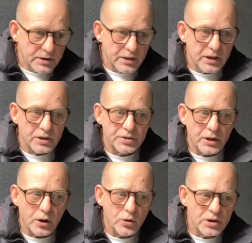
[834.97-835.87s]
The
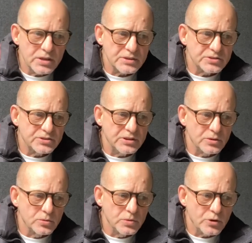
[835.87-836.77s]
lawyer that's
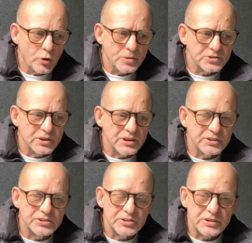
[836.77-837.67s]
dealing with Robert's
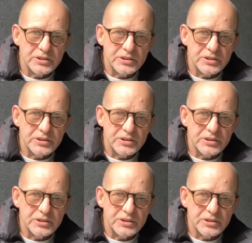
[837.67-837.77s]
case,